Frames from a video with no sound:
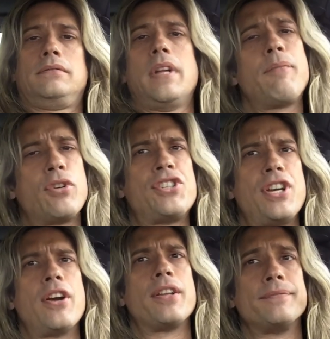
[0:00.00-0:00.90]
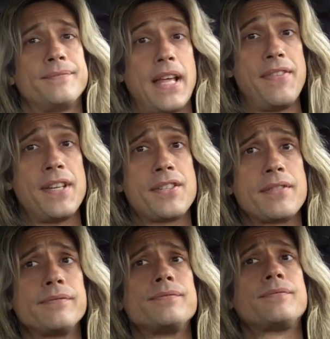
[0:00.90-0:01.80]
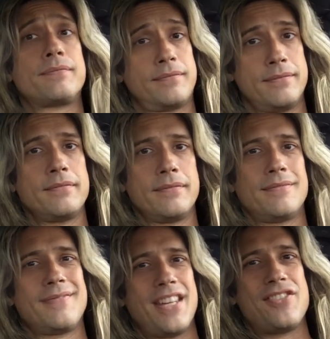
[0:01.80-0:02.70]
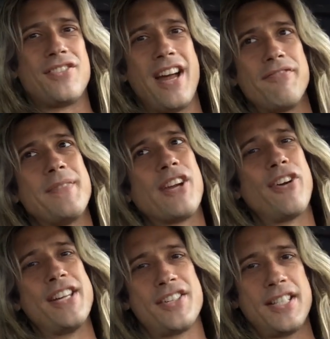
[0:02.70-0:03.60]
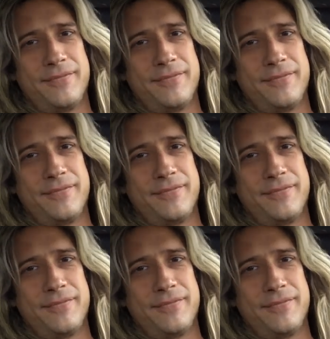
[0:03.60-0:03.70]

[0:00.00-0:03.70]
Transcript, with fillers: I'm Chris Sheridan, and this is driving me crazy.